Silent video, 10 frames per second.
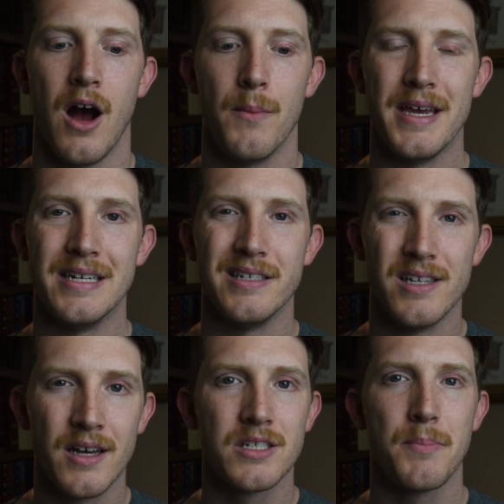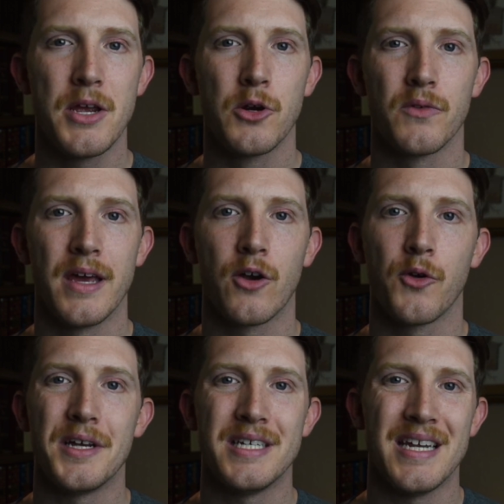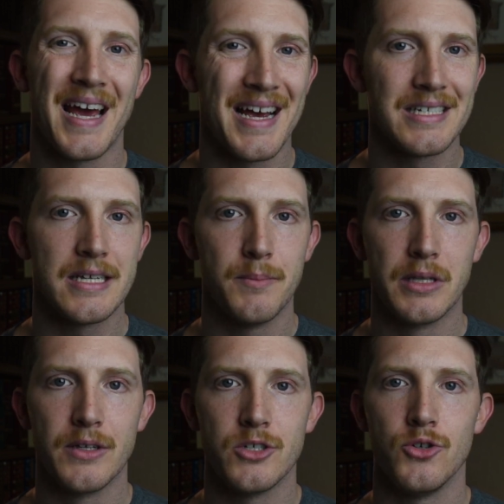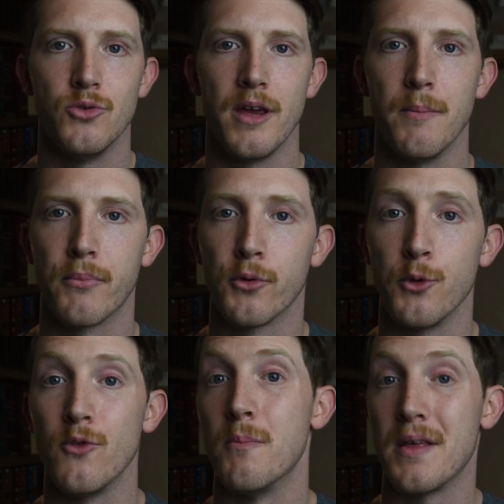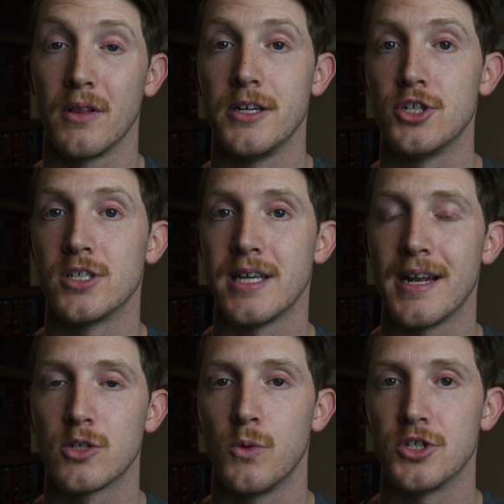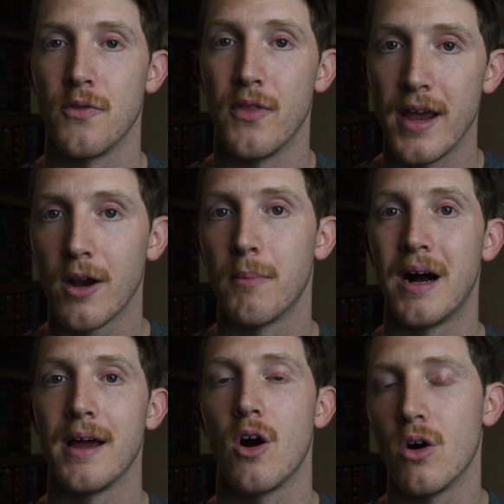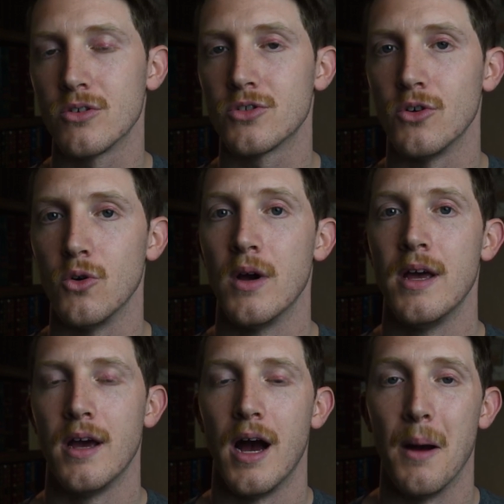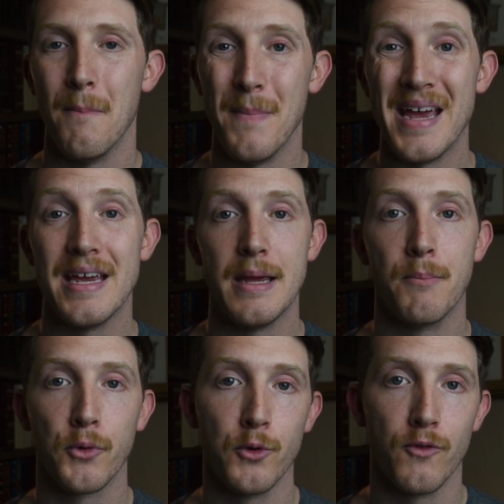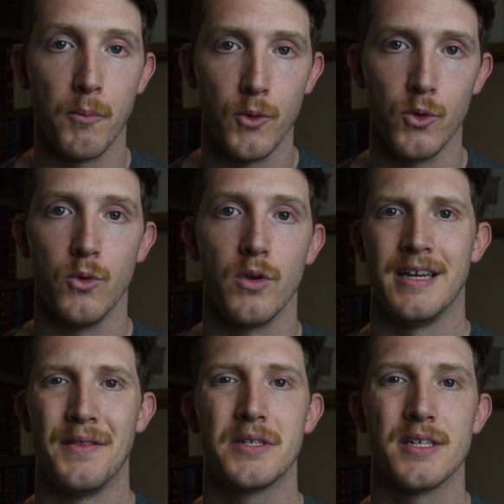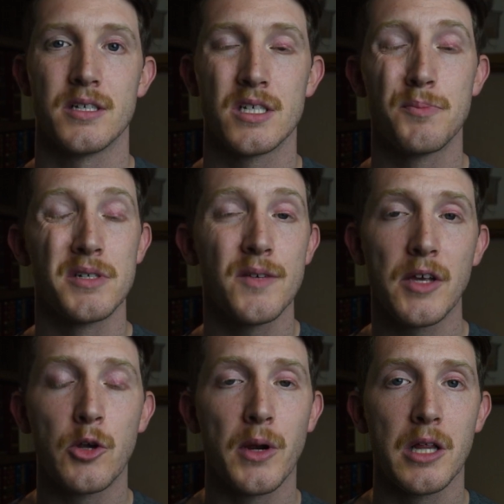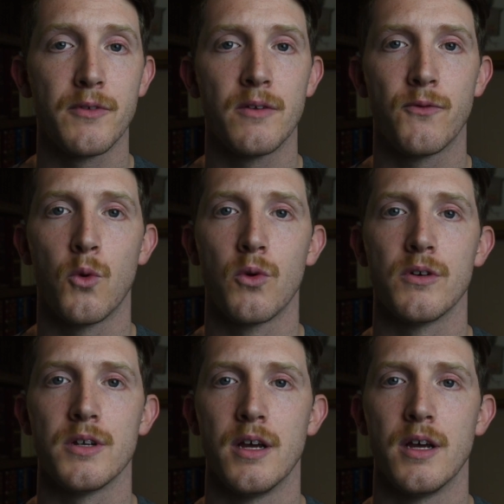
um, it does appear that creatine has the ability to improve methylation status, which thereby also uh, may improve mood. And this is specifically relevant for